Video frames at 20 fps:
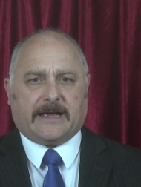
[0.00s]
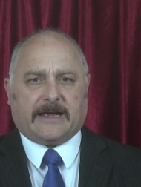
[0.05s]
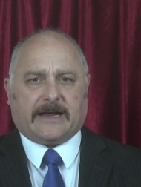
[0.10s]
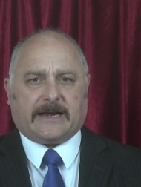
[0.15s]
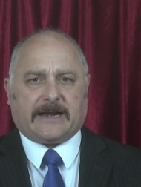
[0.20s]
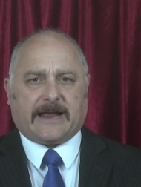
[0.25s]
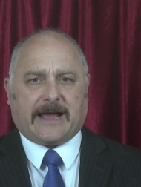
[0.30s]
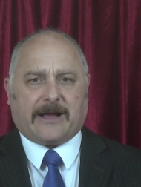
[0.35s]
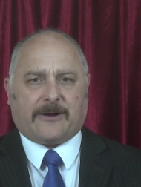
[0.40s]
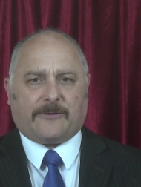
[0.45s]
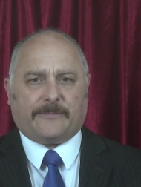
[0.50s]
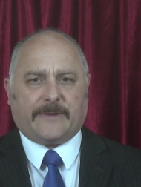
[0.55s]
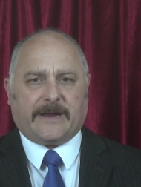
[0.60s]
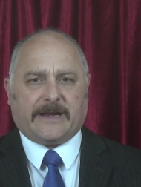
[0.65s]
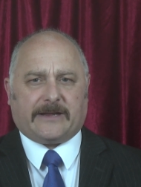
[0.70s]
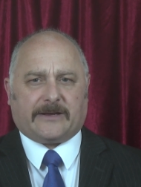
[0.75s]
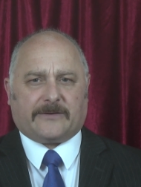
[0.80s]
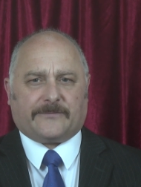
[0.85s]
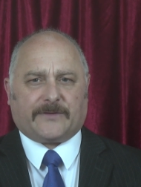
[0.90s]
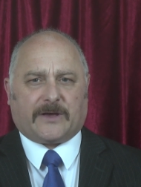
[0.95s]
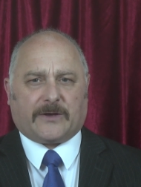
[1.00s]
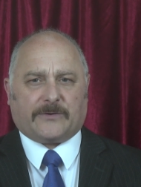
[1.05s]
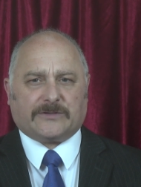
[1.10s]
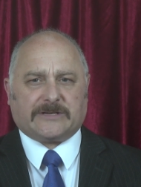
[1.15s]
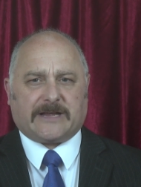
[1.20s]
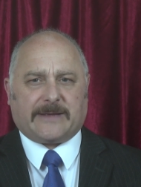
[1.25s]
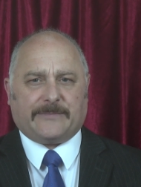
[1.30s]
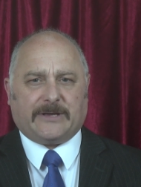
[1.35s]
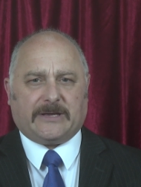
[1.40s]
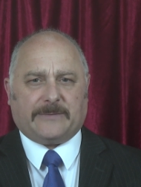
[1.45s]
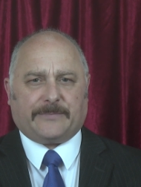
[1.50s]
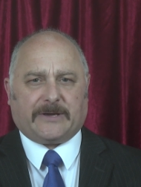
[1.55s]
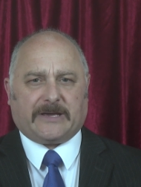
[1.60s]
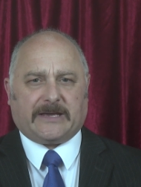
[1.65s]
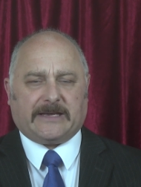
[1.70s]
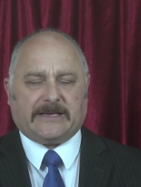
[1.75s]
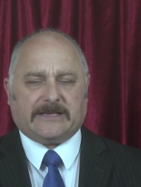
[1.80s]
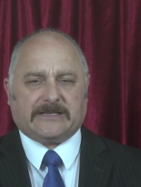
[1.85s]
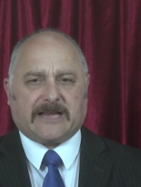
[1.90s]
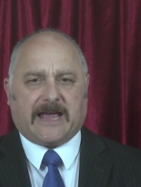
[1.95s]
and how many of those
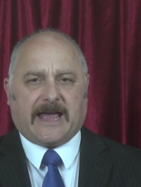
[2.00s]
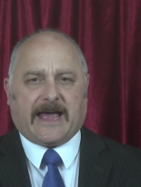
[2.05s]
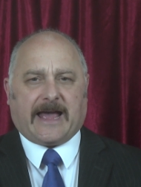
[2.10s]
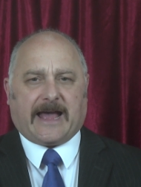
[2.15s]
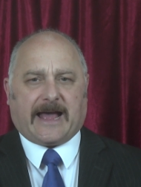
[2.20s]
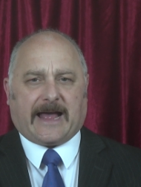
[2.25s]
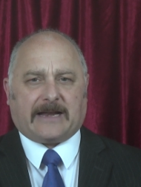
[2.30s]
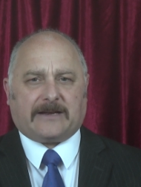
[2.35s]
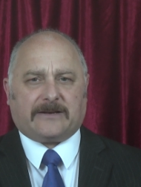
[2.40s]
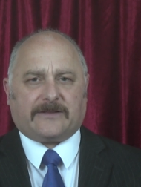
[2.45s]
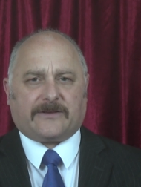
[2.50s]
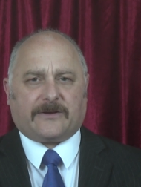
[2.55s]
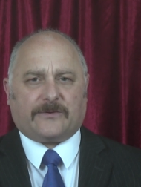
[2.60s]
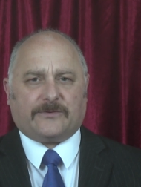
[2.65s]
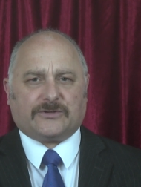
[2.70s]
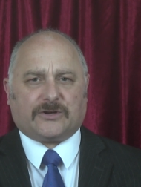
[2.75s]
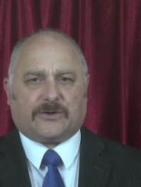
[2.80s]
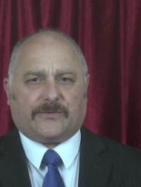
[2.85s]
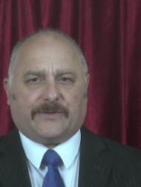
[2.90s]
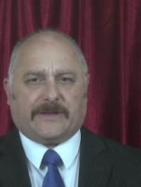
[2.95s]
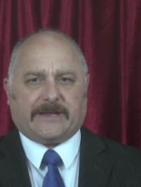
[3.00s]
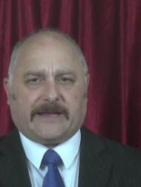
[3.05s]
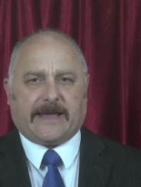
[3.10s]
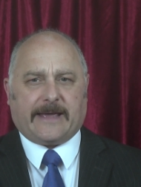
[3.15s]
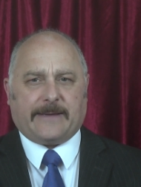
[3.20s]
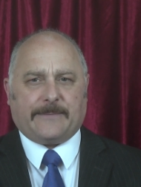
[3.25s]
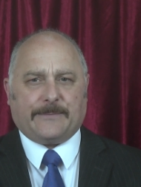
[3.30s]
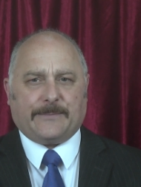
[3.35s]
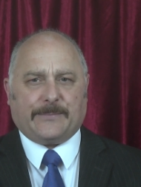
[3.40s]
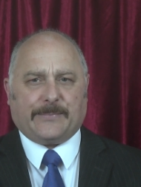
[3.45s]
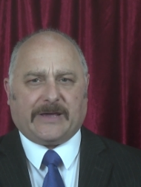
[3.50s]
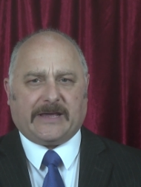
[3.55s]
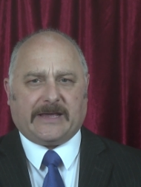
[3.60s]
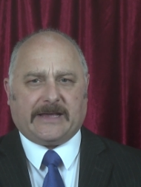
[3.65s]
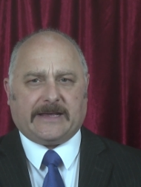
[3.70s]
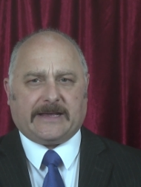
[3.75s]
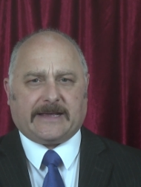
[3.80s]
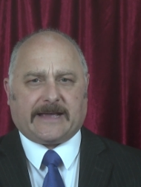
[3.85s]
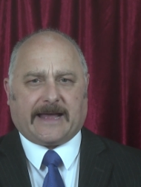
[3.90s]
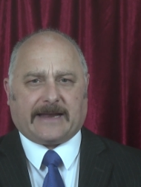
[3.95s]
MEPs and those on the
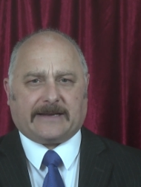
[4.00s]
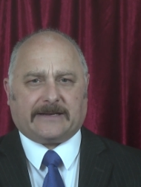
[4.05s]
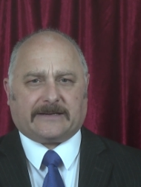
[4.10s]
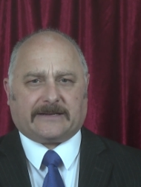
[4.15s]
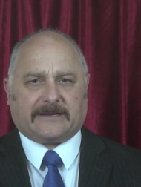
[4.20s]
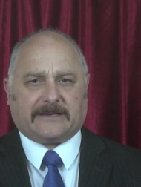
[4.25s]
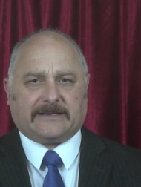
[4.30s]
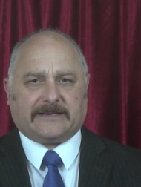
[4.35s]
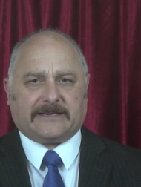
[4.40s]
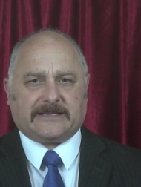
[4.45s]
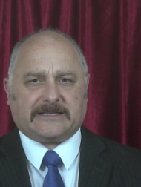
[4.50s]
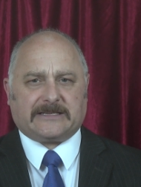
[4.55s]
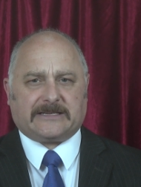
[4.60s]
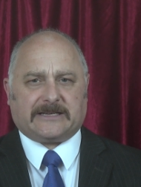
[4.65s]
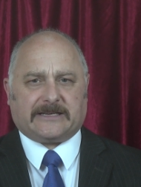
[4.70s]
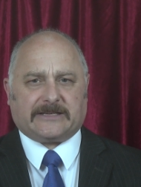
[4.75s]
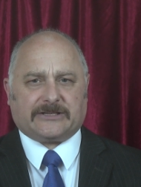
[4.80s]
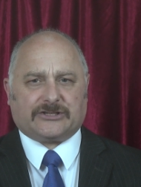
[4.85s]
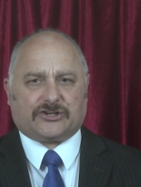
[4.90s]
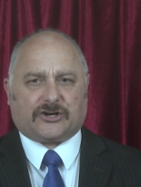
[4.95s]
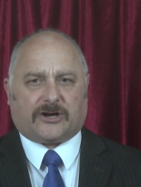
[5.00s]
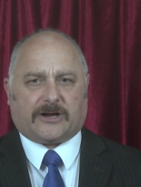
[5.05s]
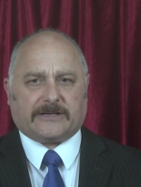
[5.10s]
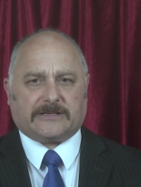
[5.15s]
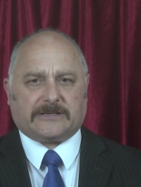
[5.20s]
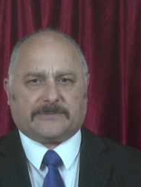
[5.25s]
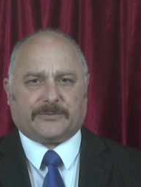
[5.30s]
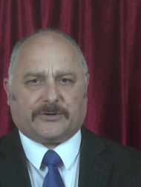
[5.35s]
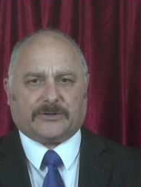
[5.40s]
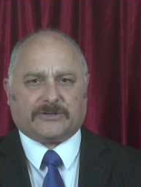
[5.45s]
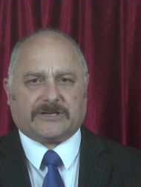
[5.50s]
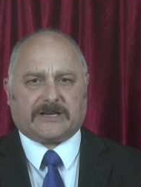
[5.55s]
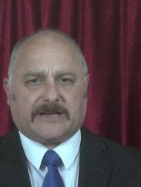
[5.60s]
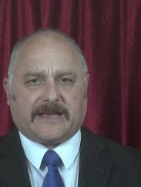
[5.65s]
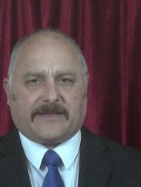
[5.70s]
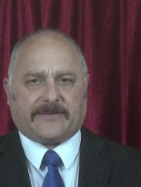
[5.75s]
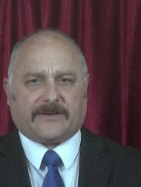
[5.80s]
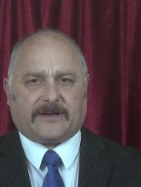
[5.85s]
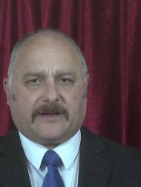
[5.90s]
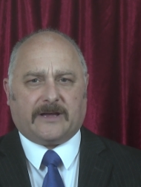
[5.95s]
MP candidate list he is trying to put
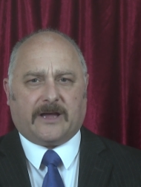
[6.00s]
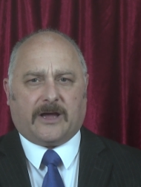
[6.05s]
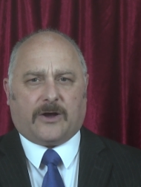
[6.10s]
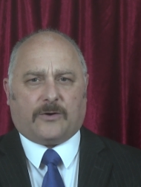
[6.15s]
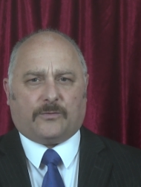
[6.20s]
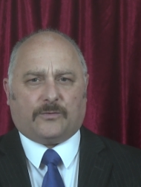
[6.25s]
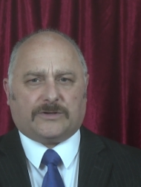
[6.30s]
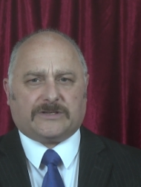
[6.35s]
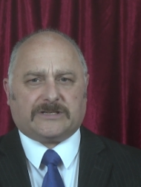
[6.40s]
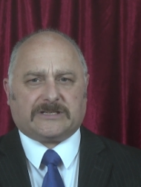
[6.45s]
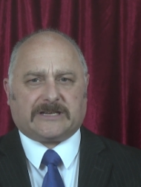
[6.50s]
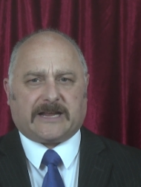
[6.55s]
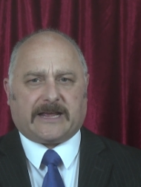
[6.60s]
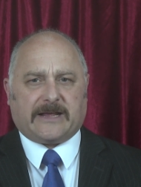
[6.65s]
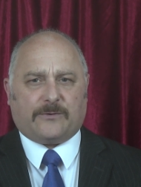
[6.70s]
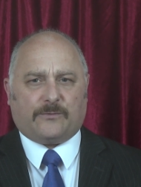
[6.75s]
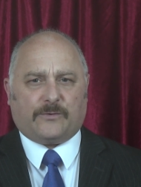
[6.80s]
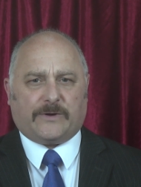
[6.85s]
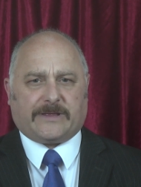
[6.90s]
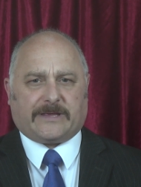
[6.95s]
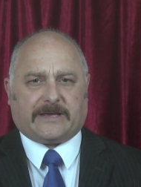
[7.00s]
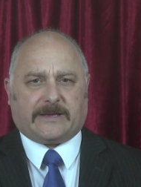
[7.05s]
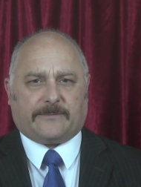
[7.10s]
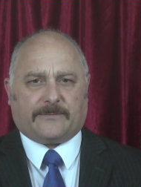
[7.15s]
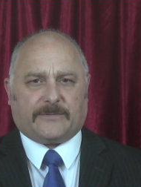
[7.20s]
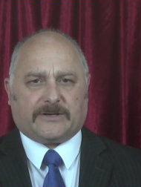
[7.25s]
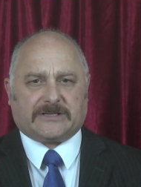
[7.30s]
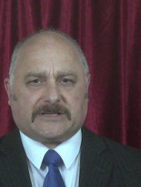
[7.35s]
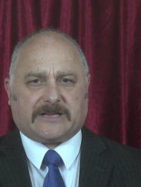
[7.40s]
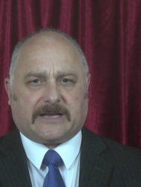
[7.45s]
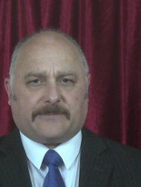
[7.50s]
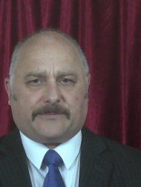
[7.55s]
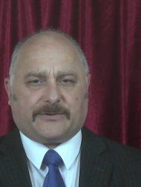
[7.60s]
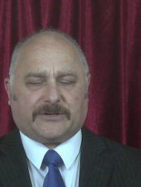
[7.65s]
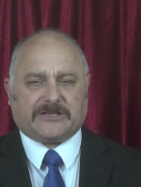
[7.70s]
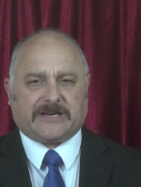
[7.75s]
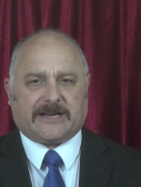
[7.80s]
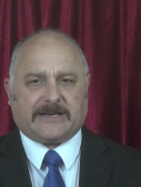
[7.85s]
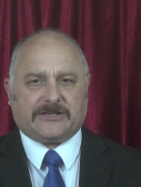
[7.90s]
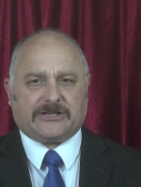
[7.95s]
together would stay with him as they
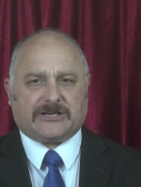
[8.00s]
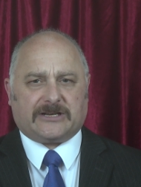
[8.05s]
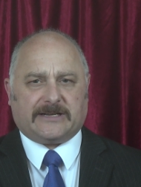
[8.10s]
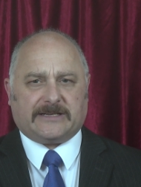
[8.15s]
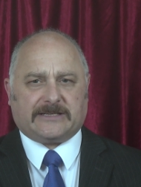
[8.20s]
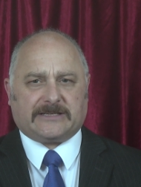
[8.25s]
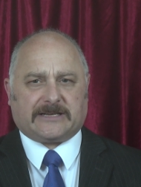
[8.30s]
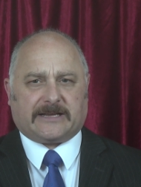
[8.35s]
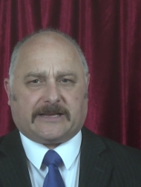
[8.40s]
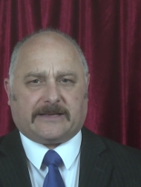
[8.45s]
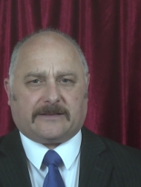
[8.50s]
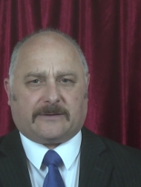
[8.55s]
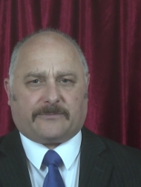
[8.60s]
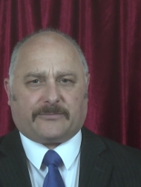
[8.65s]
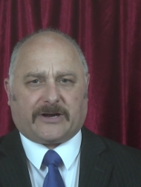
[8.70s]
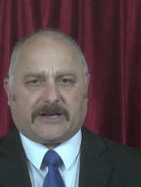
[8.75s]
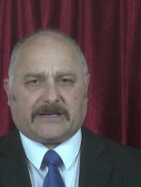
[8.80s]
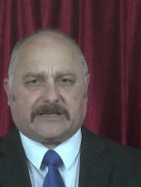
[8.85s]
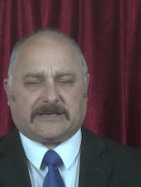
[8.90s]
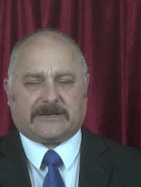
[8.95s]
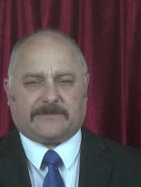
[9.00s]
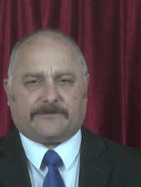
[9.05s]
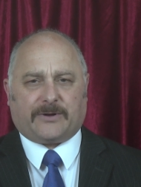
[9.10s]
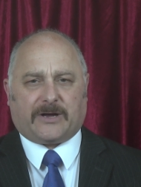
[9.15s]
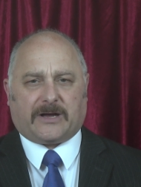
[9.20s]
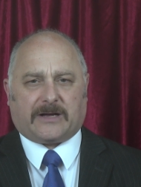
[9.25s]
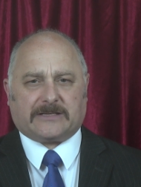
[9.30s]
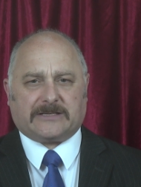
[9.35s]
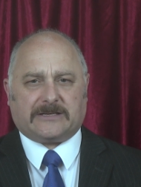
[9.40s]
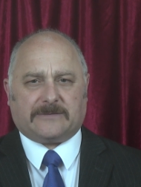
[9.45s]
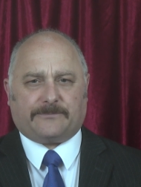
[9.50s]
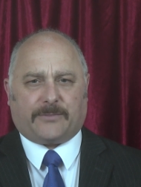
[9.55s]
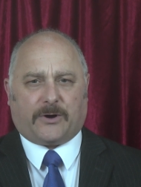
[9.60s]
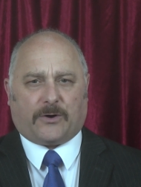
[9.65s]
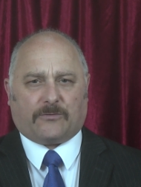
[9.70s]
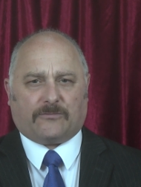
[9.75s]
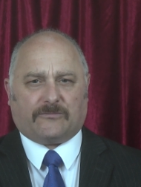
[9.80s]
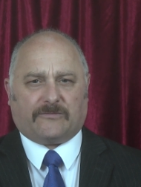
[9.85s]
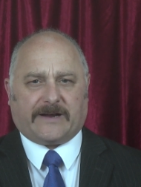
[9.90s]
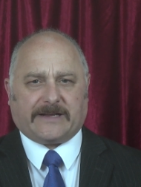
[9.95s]
potentially see the Brexit Party
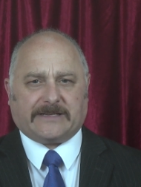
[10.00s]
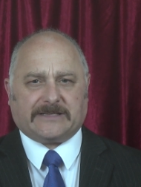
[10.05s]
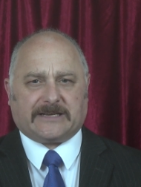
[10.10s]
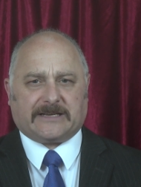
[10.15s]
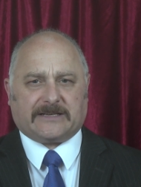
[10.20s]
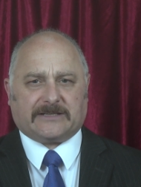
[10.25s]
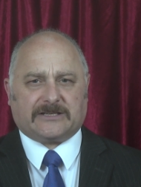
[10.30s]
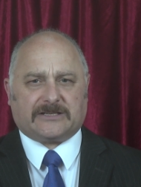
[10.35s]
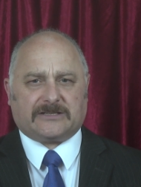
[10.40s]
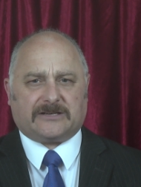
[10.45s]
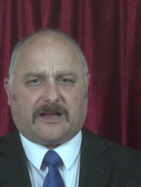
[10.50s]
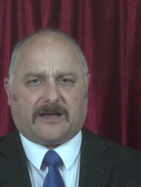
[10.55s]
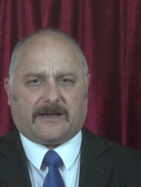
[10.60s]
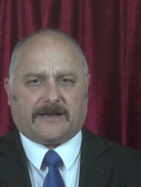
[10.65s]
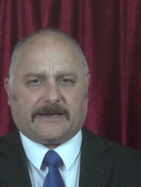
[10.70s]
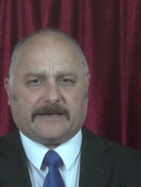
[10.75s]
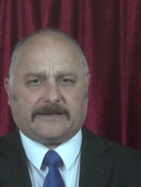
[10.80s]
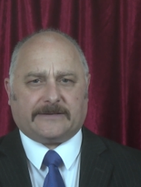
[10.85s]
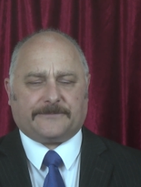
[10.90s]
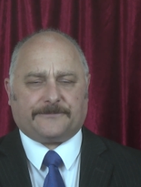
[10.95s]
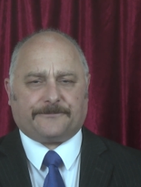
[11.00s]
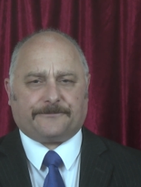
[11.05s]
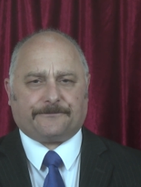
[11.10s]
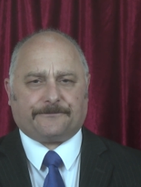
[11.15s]
poll ratings slide.